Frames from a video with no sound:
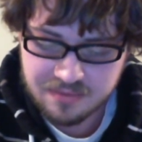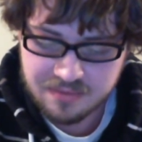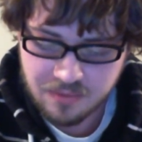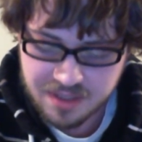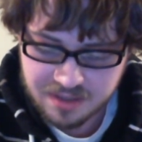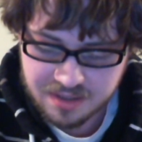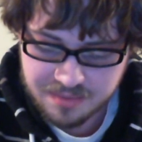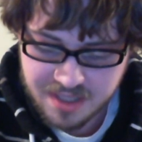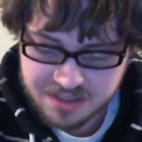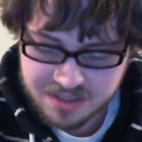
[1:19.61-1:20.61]
win at
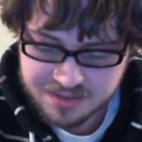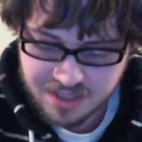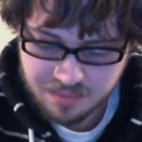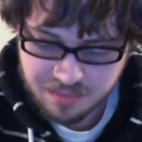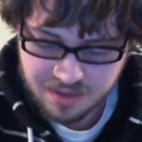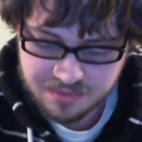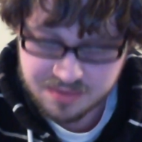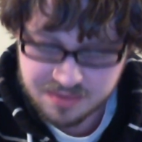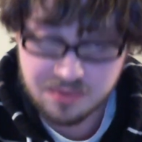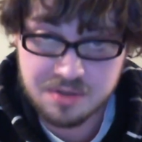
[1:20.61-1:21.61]
Elimination Chamber, it
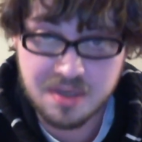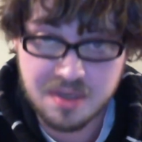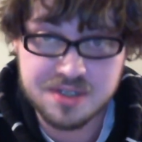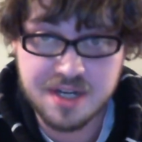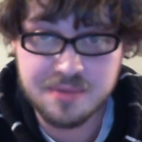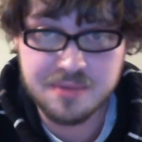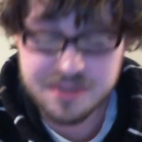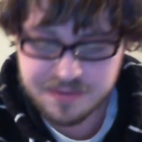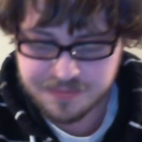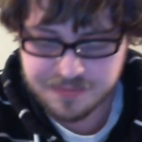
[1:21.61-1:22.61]
was ruined by
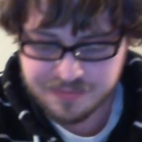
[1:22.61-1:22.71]
Sheamus.